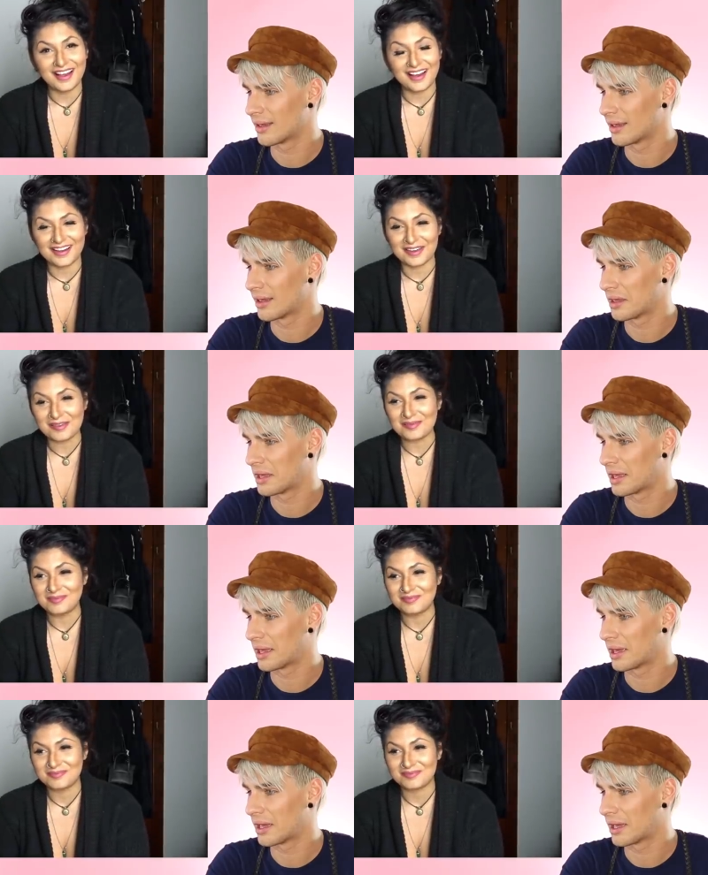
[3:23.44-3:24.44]
Speaker 1: um,
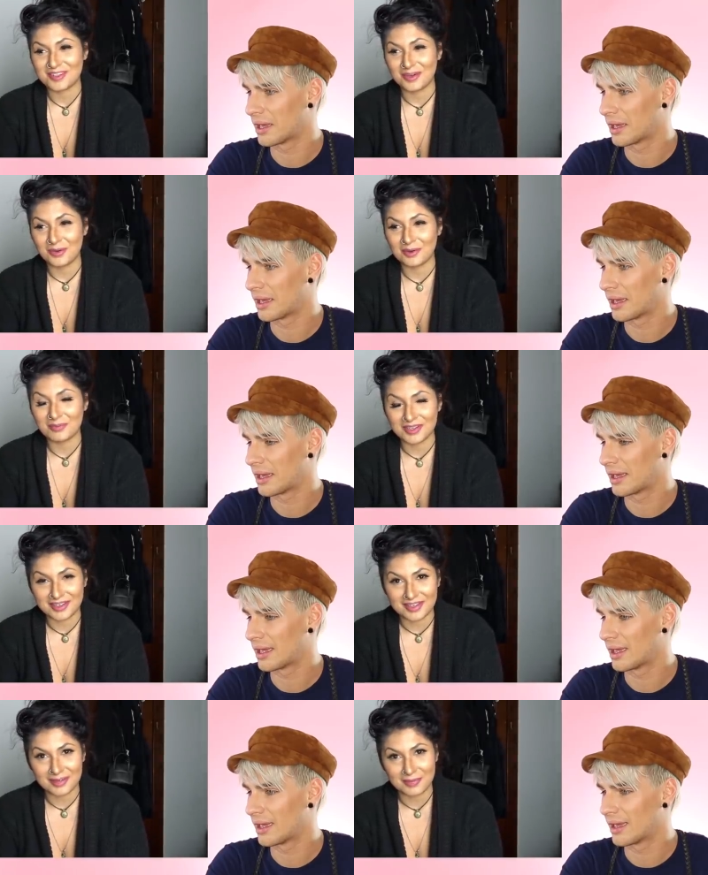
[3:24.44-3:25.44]
going
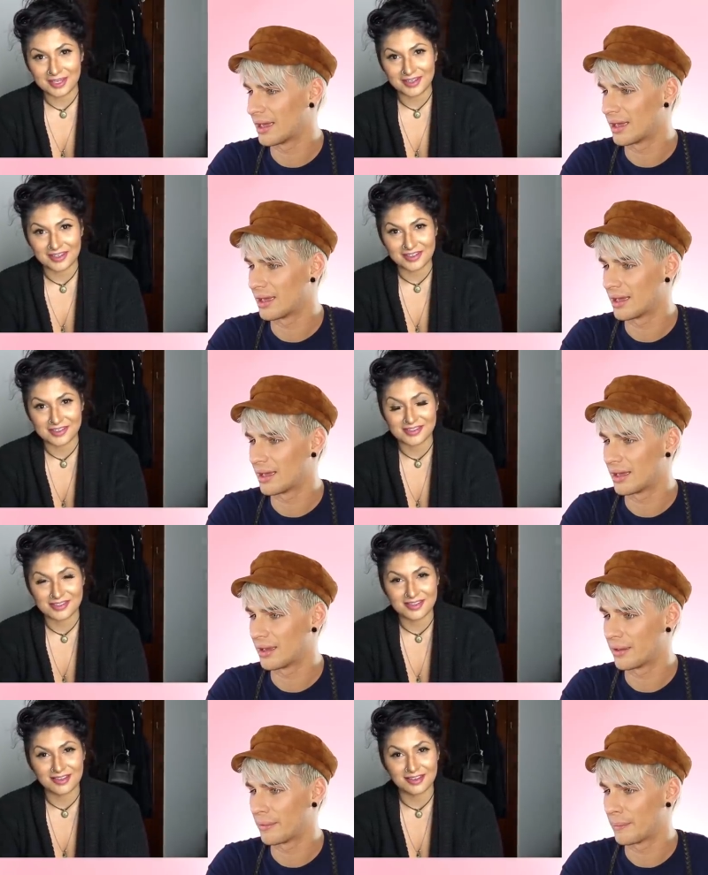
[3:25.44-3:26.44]
blonde
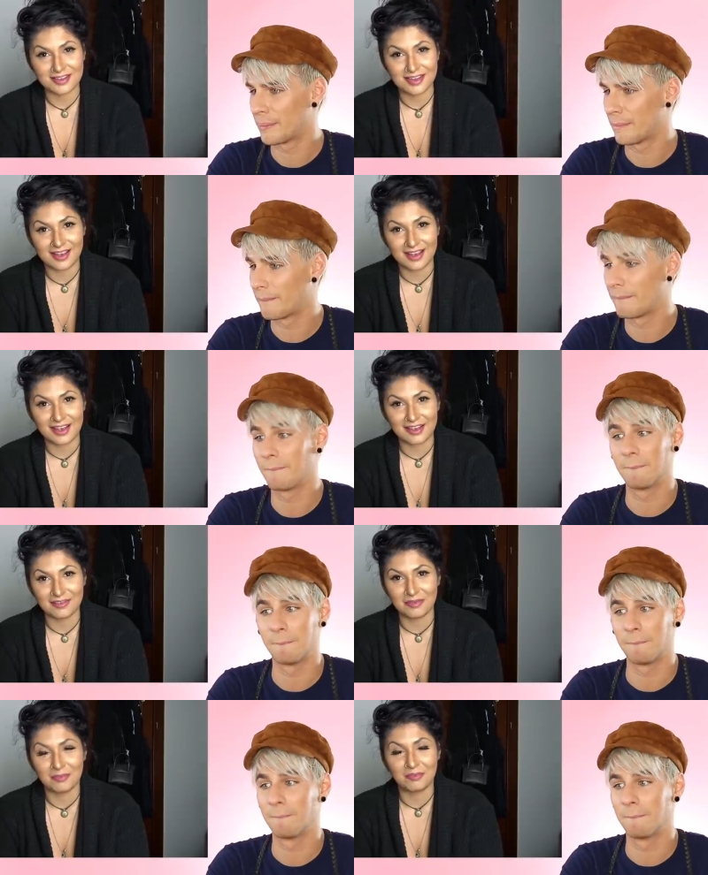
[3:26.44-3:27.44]
because
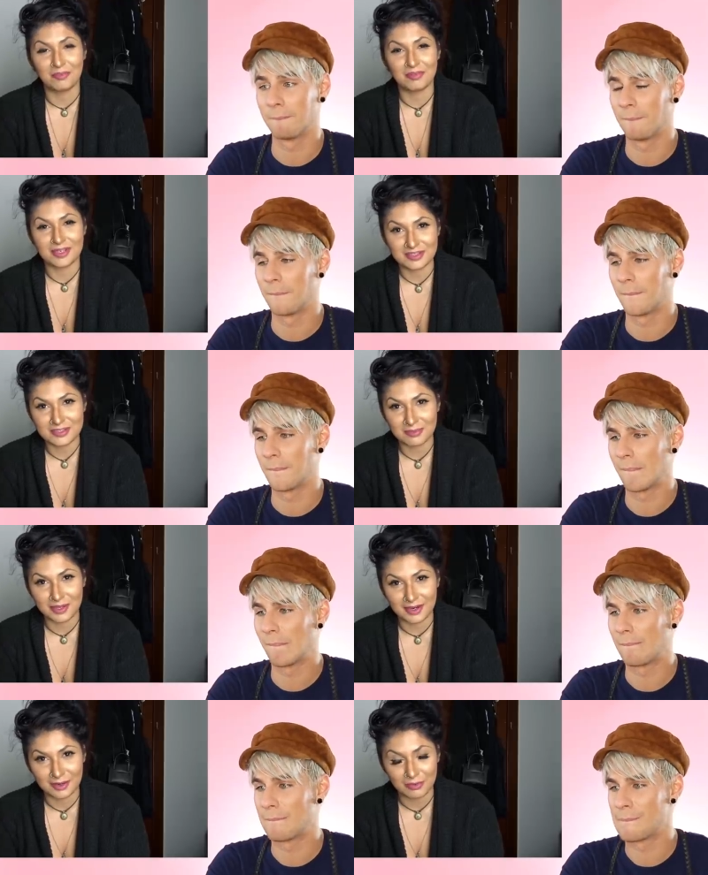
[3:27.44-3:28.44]
I've bleached my
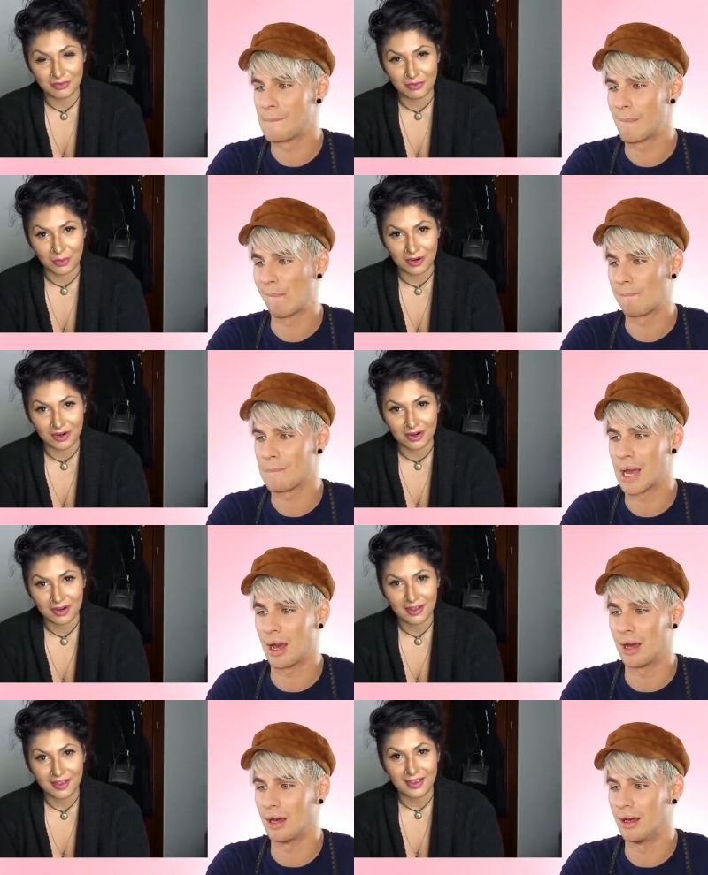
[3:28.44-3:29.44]
hair before
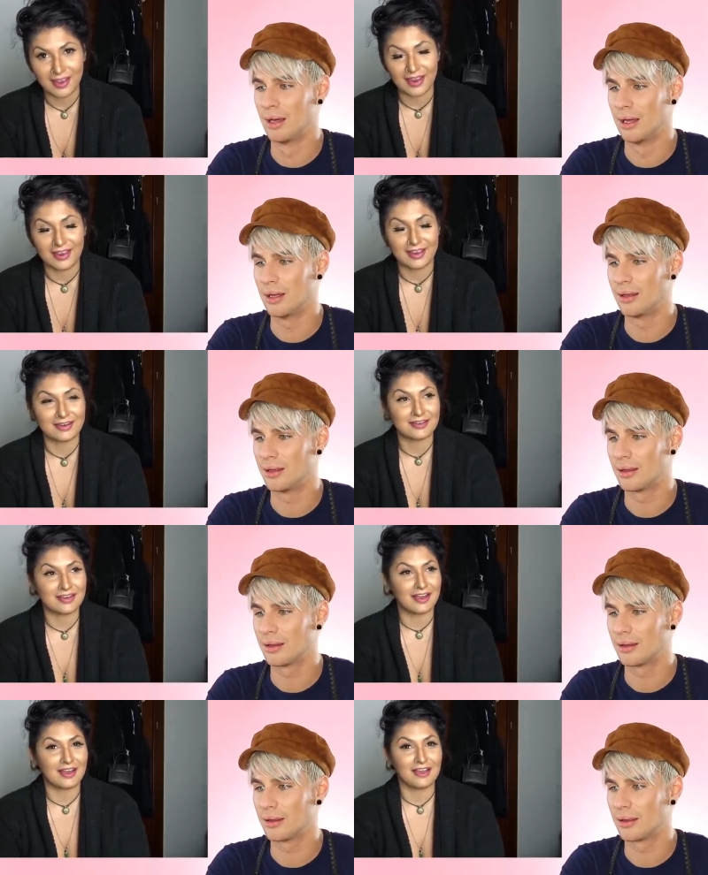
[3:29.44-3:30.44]
uh-huh. and
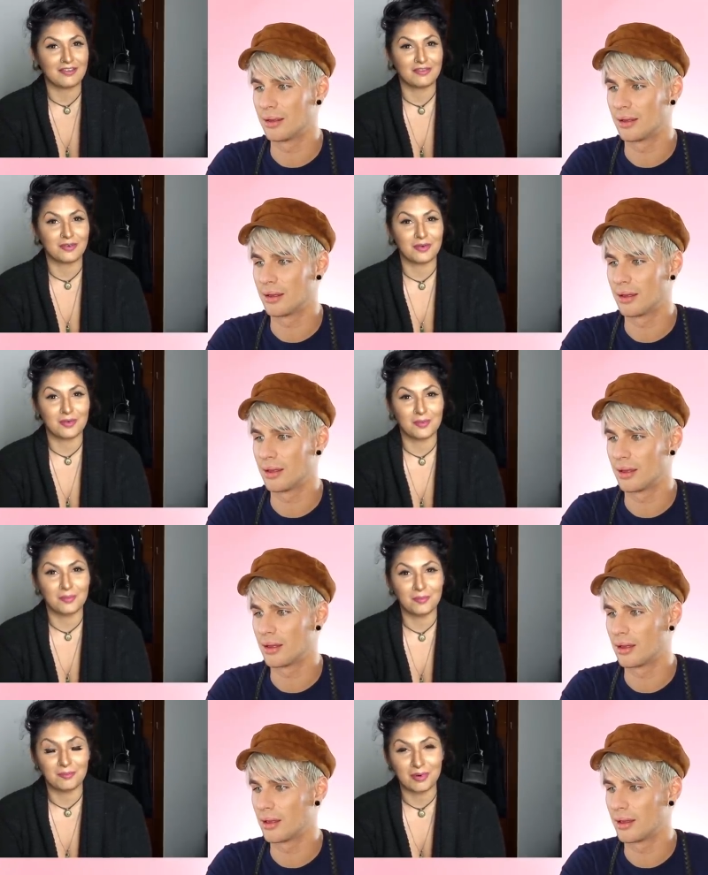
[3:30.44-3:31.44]
I've
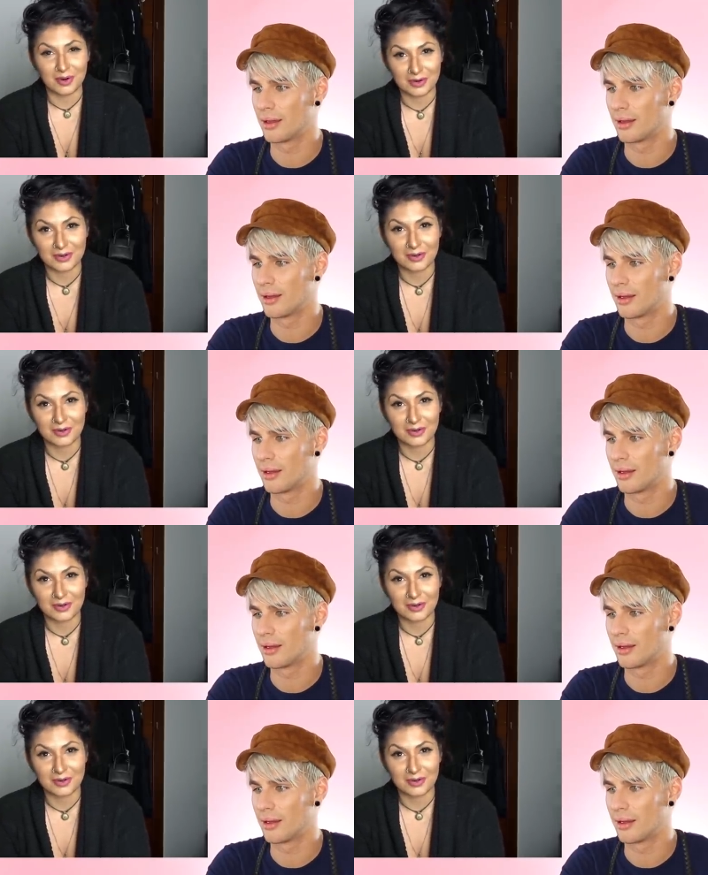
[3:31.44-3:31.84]
burned